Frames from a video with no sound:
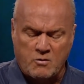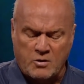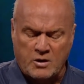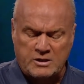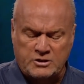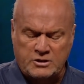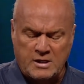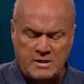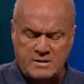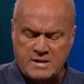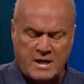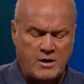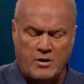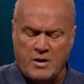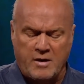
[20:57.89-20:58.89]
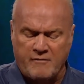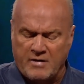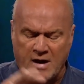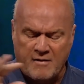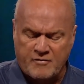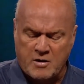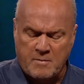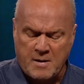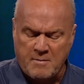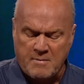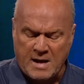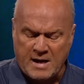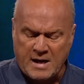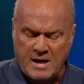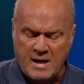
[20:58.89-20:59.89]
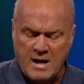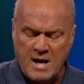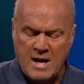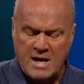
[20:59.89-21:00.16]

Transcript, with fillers: Christians, they don't even have to be many,